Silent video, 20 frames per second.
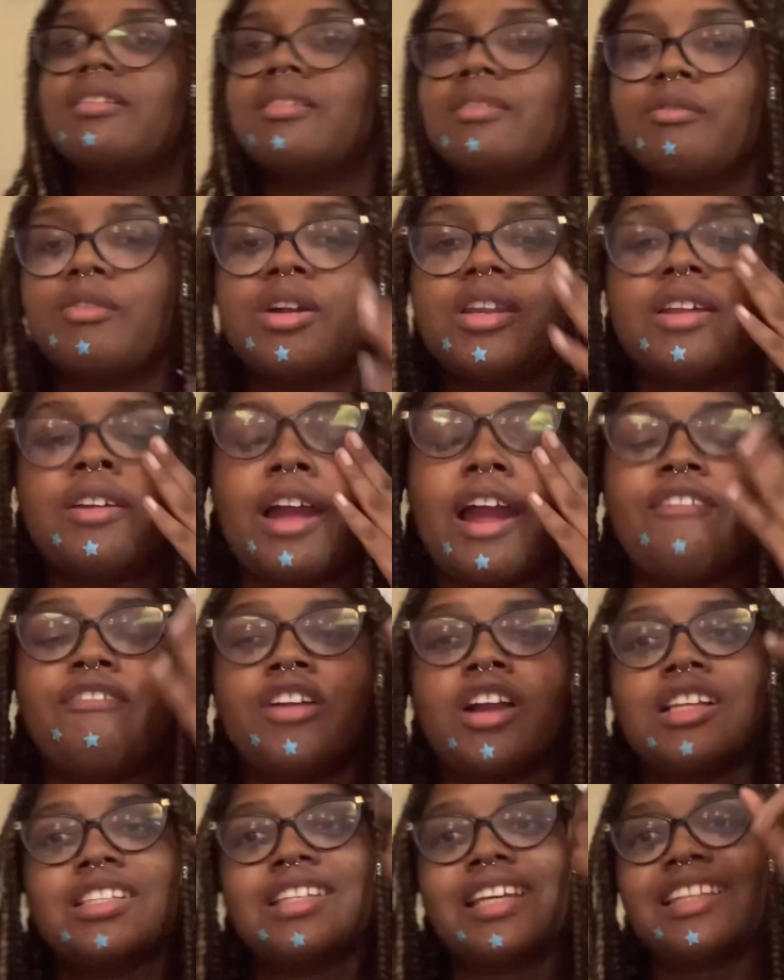I
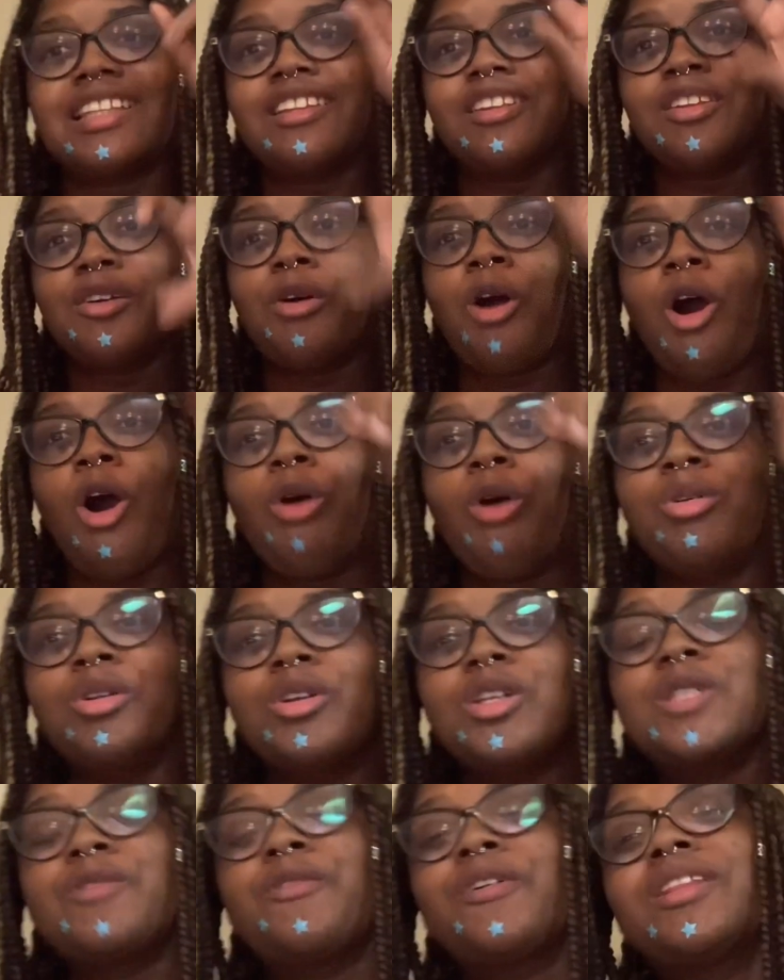forgot to get the little
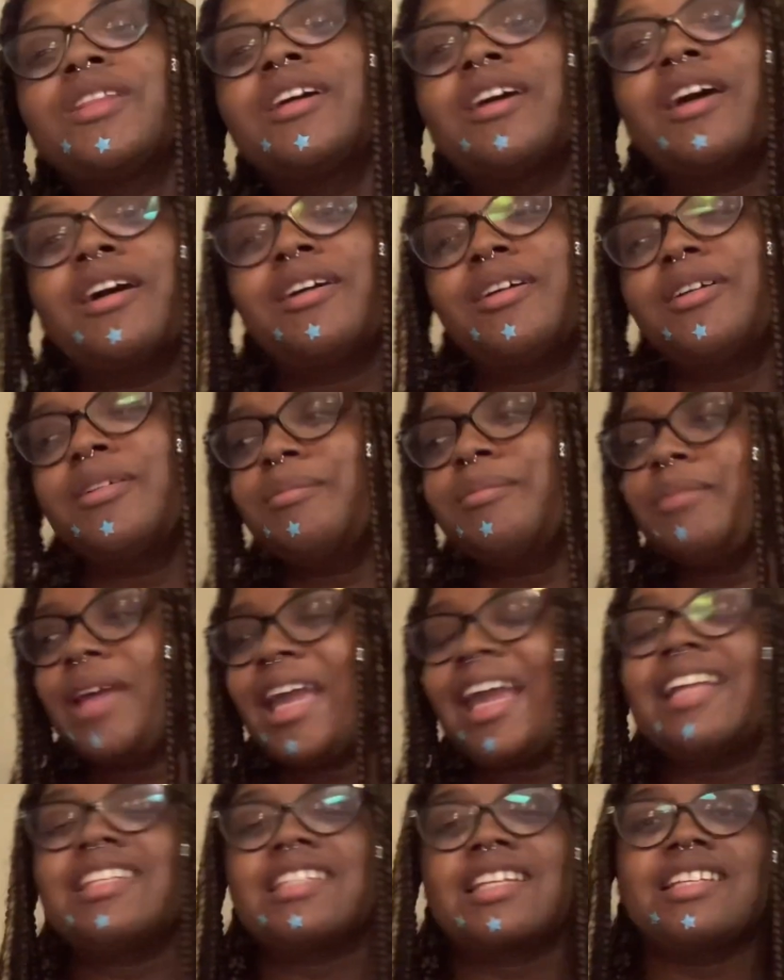holders for the
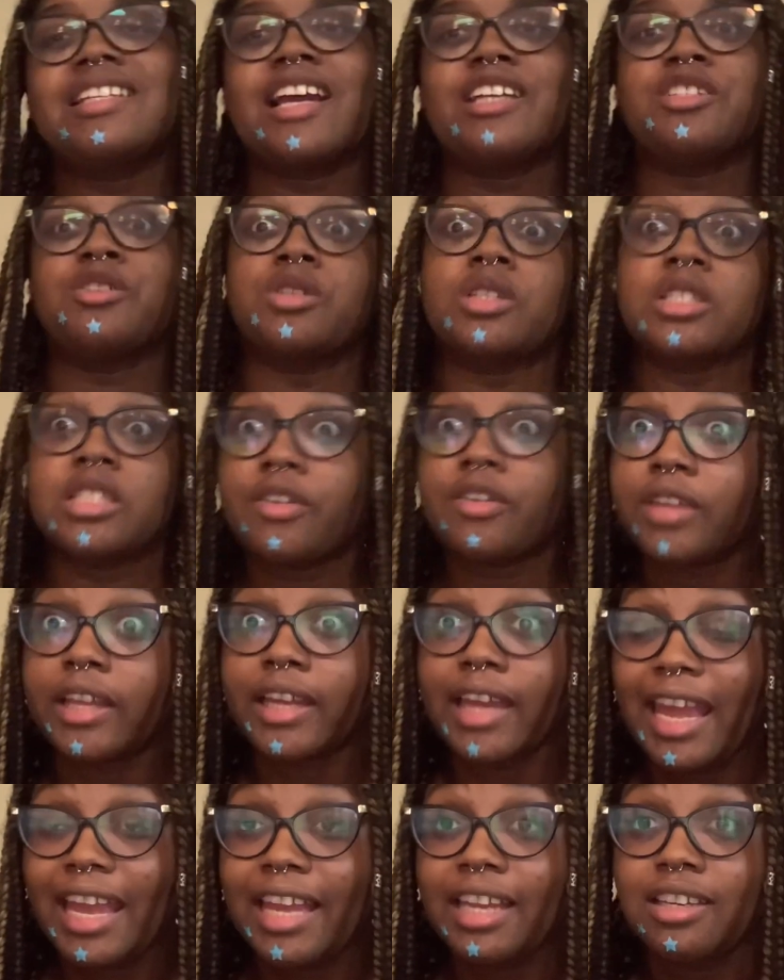hand sanitizers because they were like
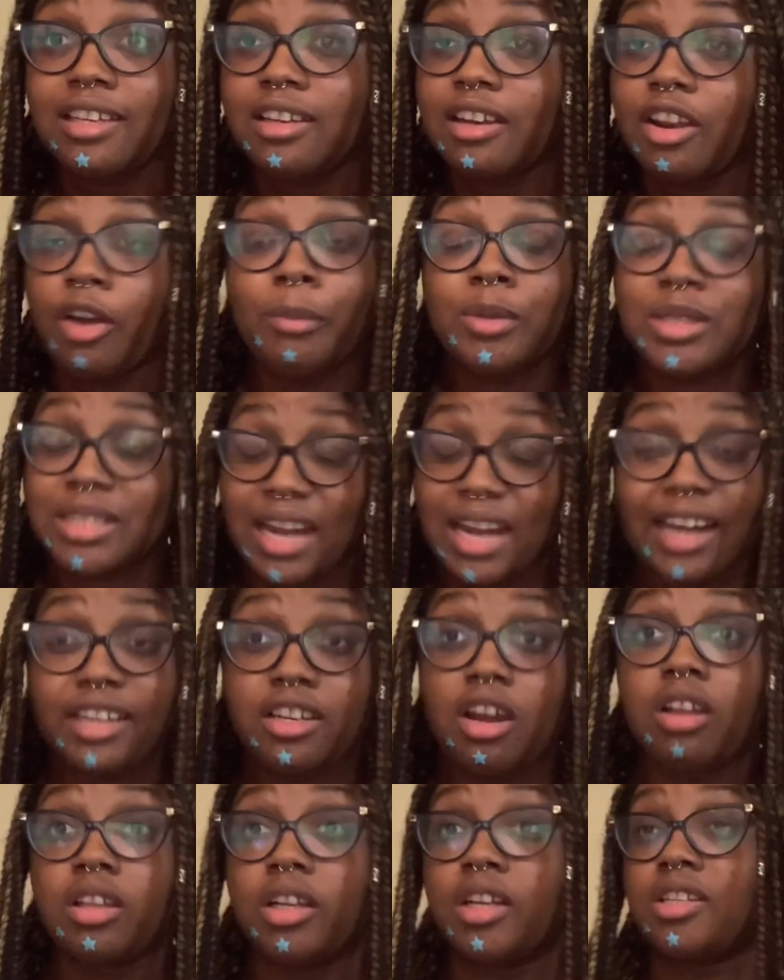almost
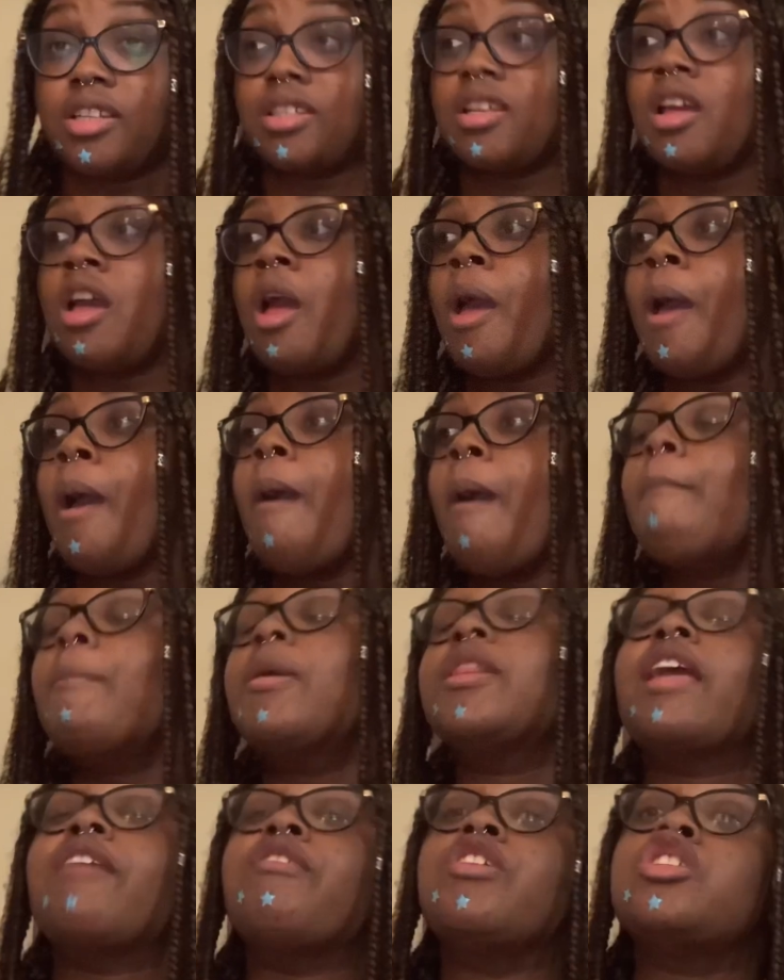$9.
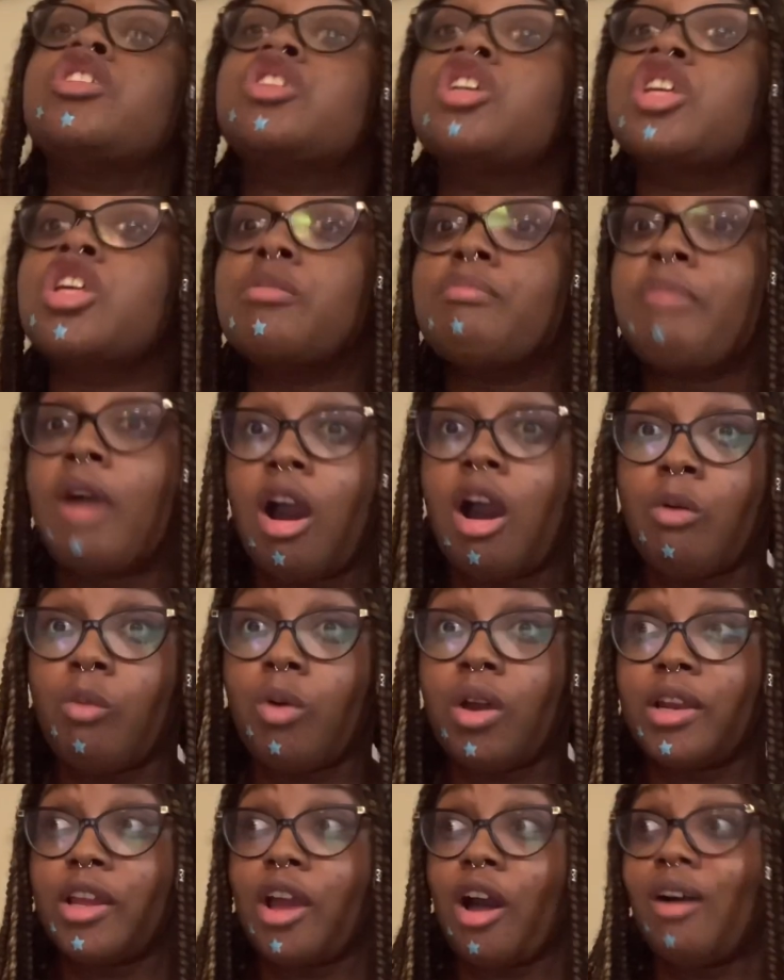But they have a teapot
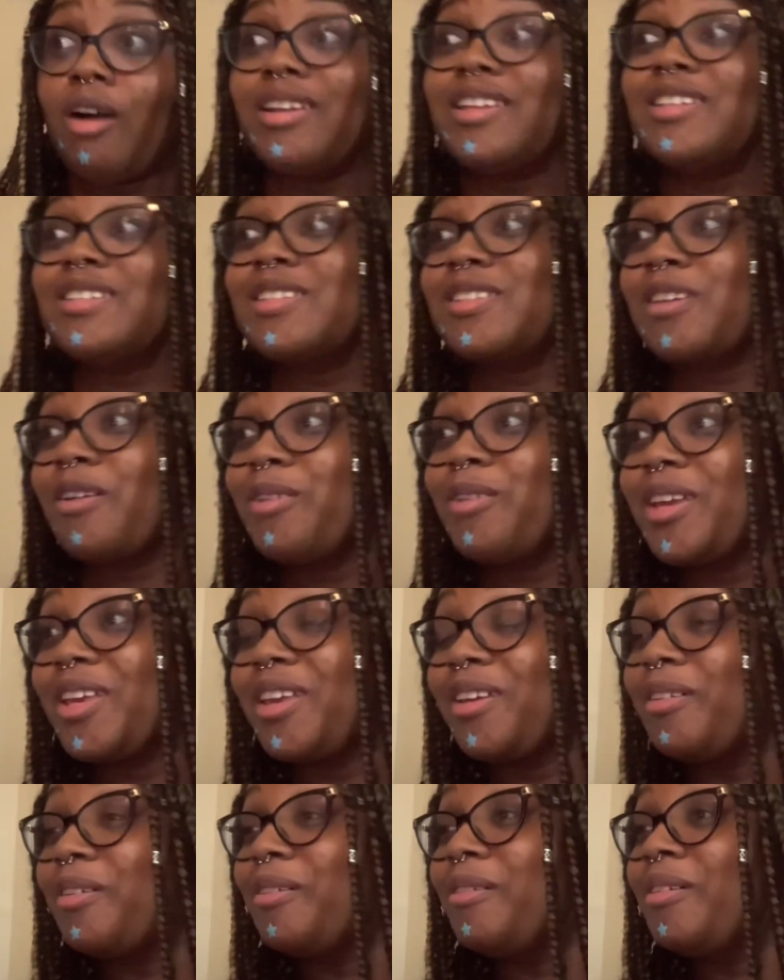one, y'all, and it's so
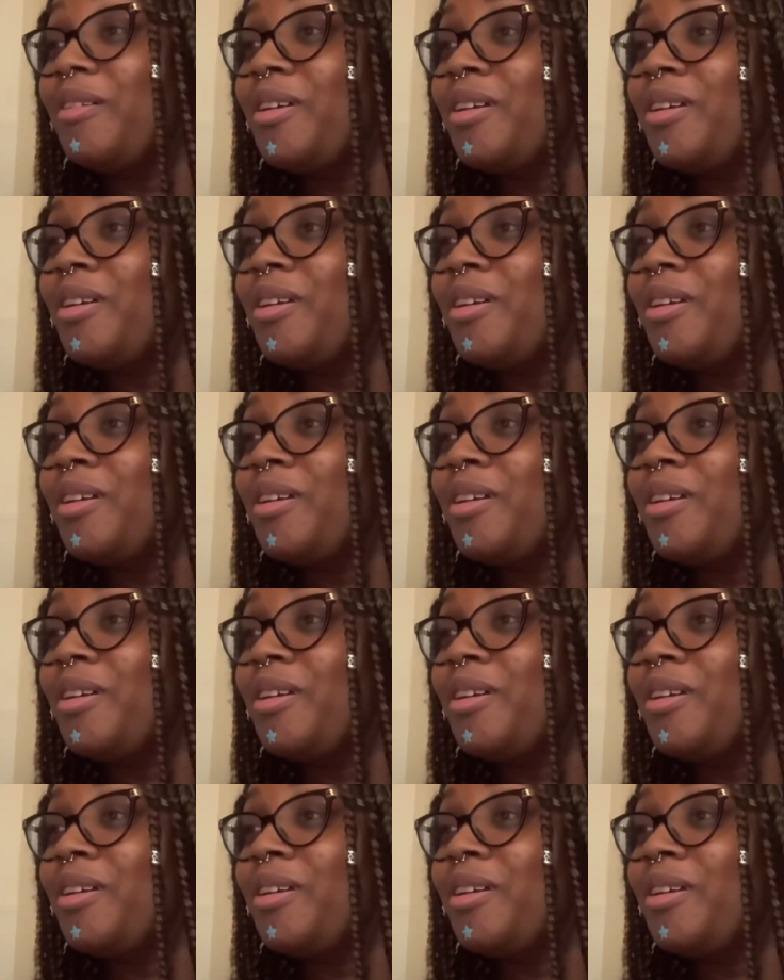cute.